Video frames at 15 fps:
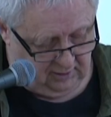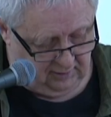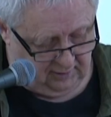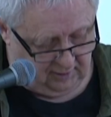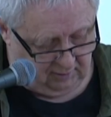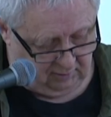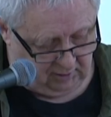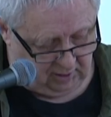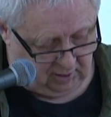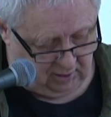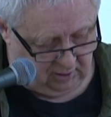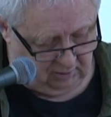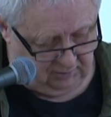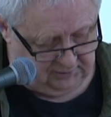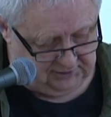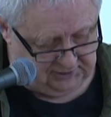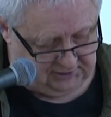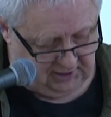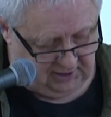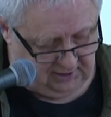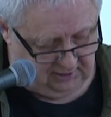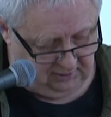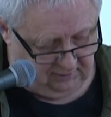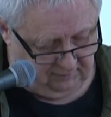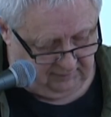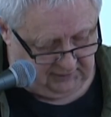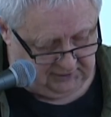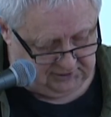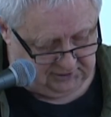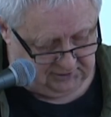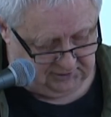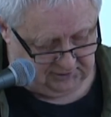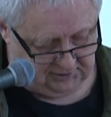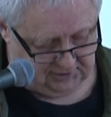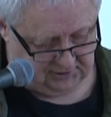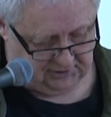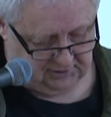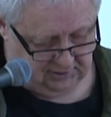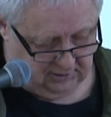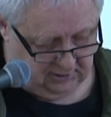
there were always standing ovations